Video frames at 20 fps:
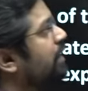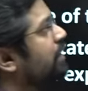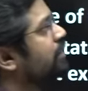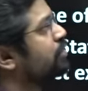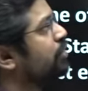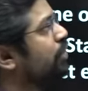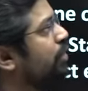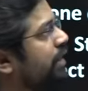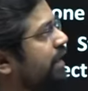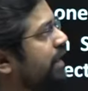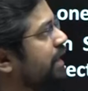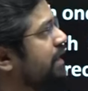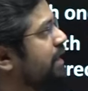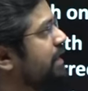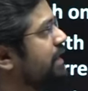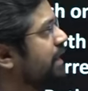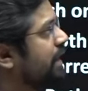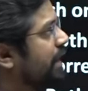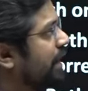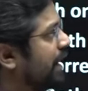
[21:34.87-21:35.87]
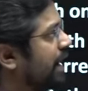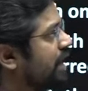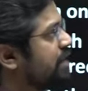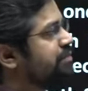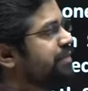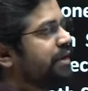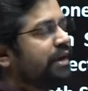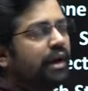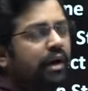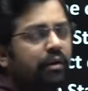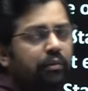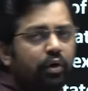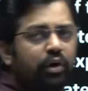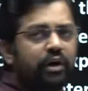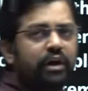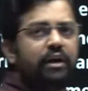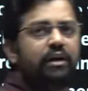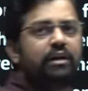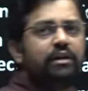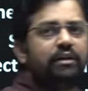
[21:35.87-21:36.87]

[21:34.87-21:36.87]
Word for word: So he has been awarded